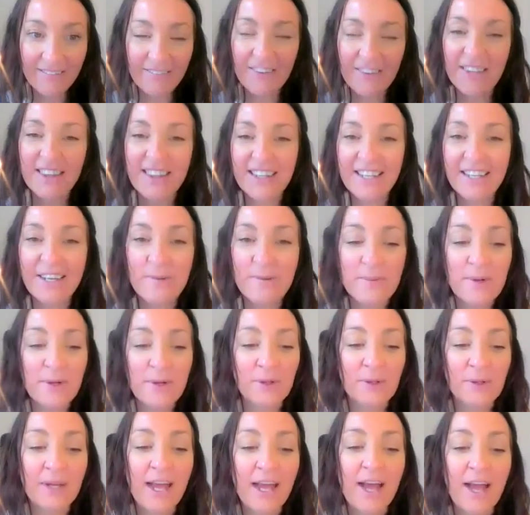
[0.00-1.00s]
If you think
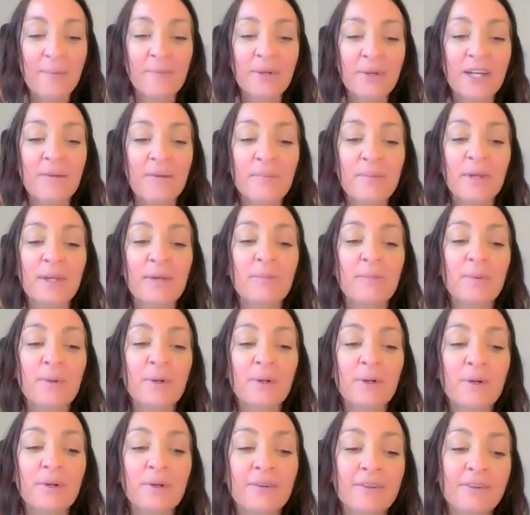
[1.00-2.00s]
about it, how many
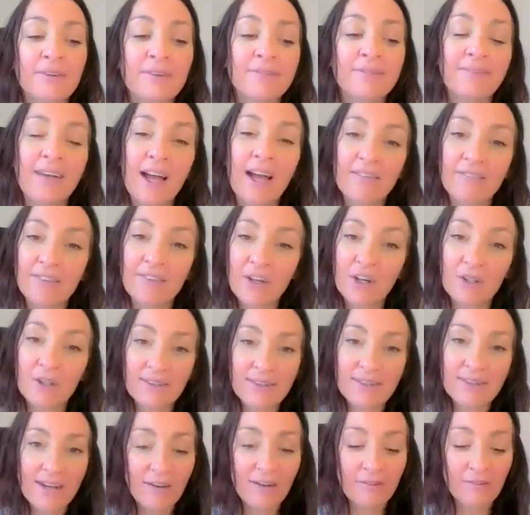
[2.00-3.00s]
people have a
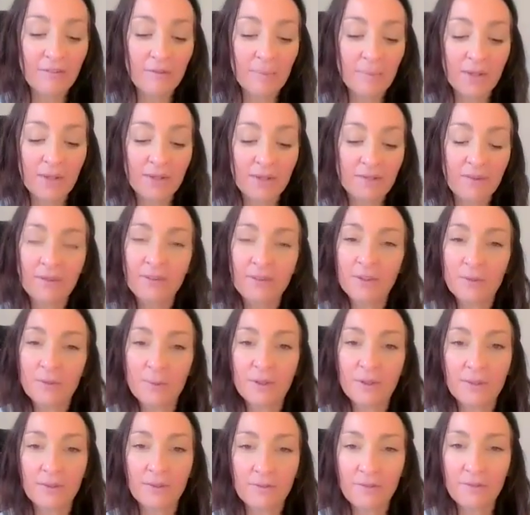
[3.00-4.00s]
hard time being
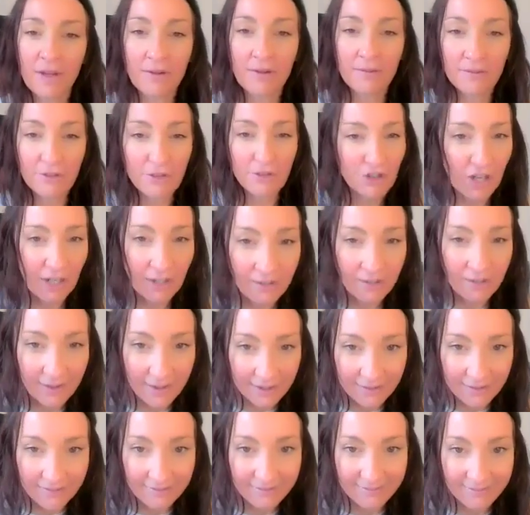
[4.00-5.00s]
vulnerable, of
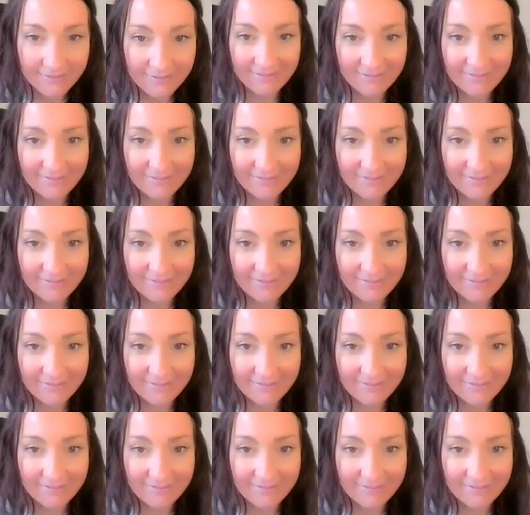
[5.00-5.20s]
sharing